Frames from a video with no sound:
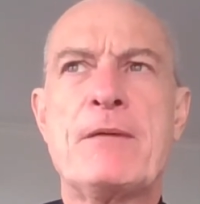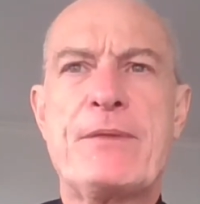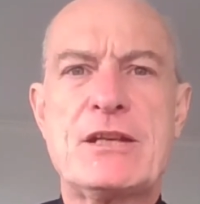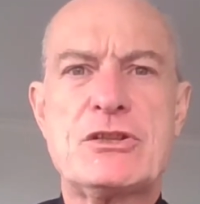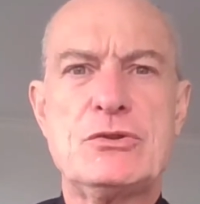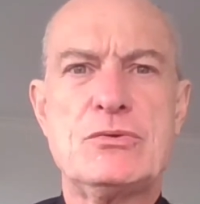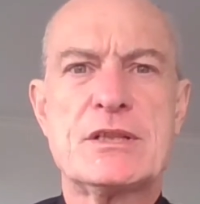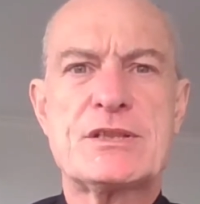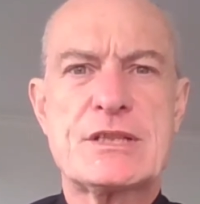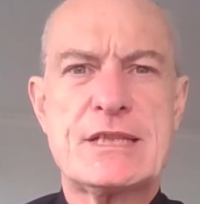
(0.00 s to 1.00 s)
that to
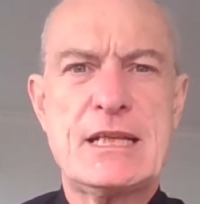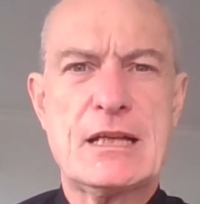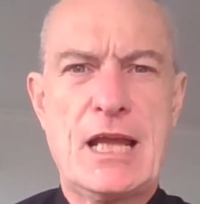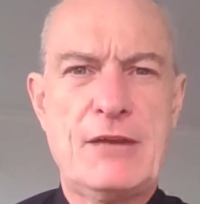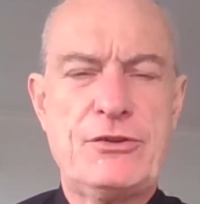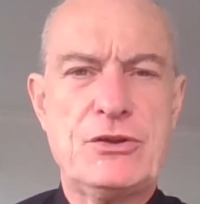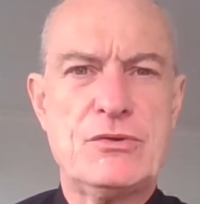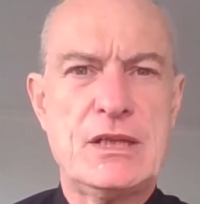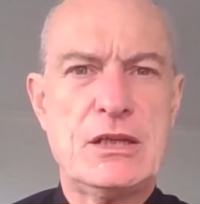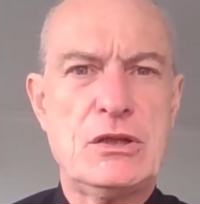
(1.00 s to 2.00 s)
succeed in life,
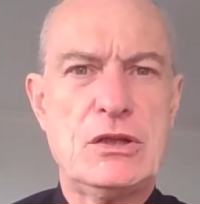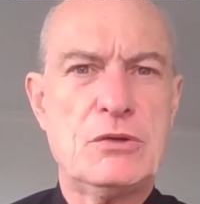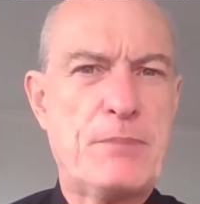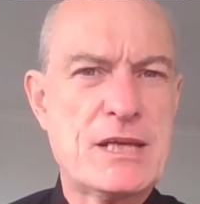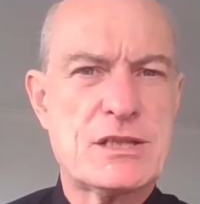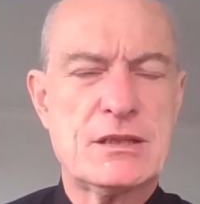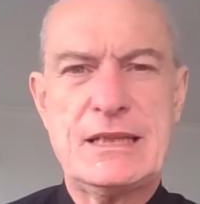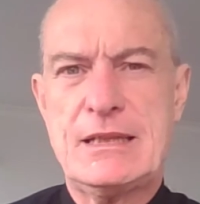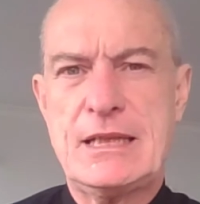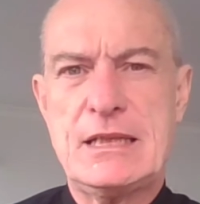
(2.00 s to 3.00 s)
you
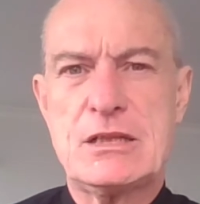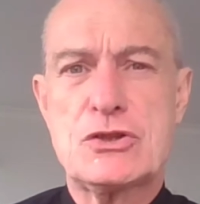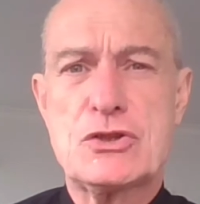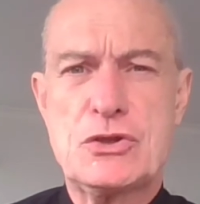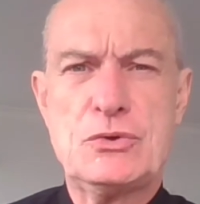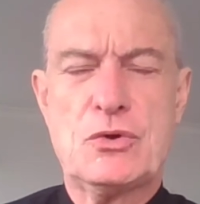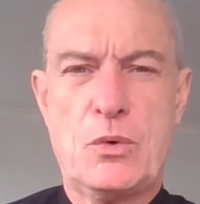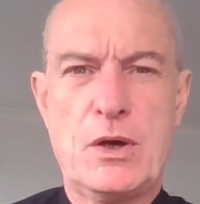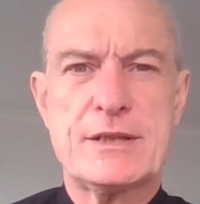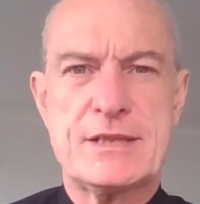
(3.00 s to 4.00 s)
basically need 2
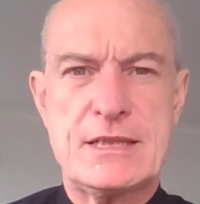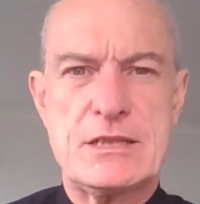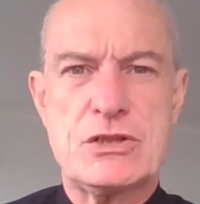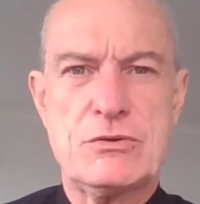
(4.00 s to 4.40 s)
qualities?